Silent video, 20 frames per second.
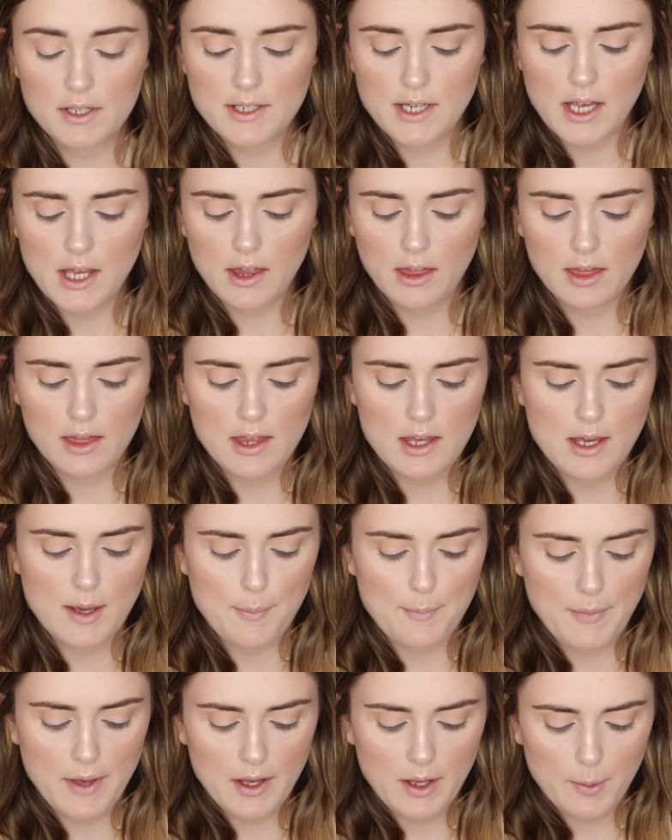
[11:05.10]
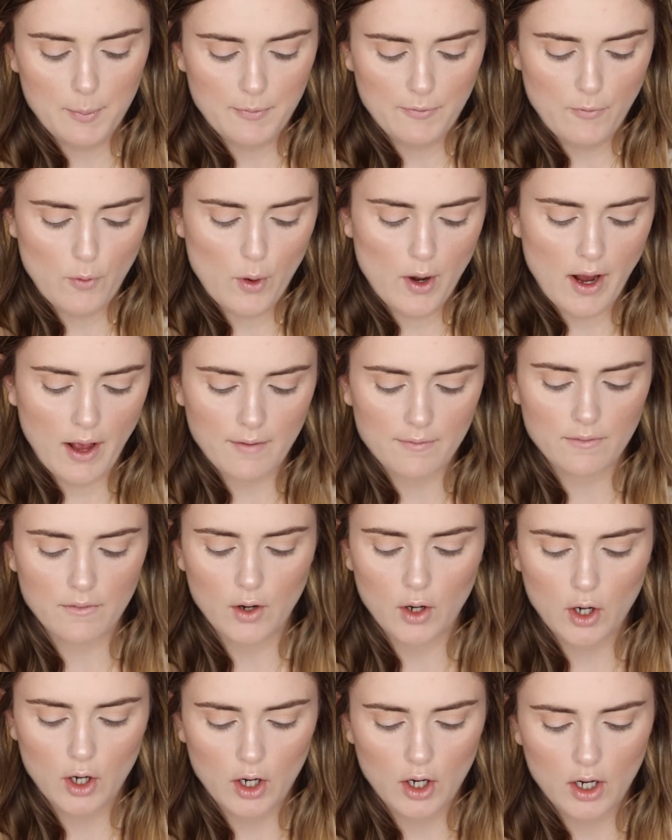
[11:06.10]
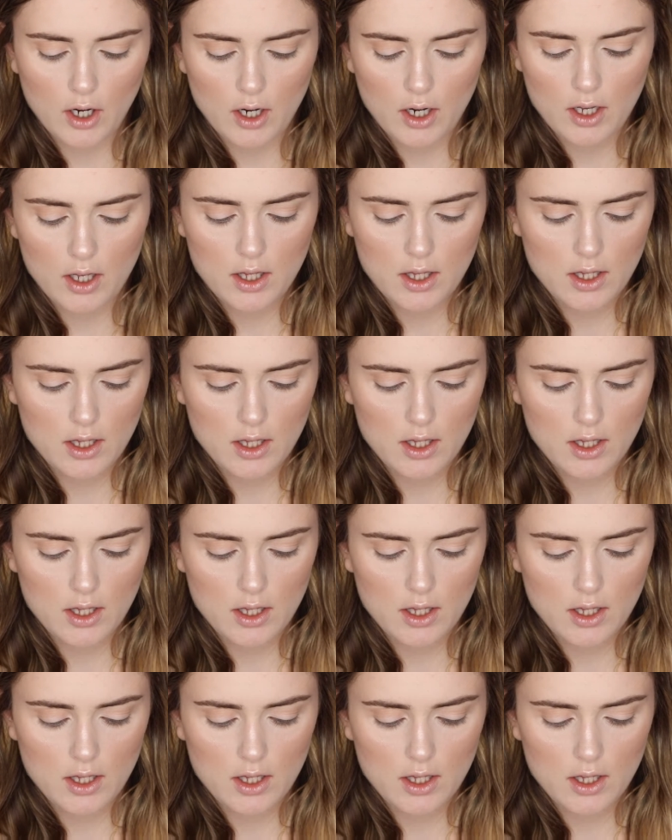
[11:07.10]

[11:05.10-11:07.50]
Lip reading: take the Makeup Forever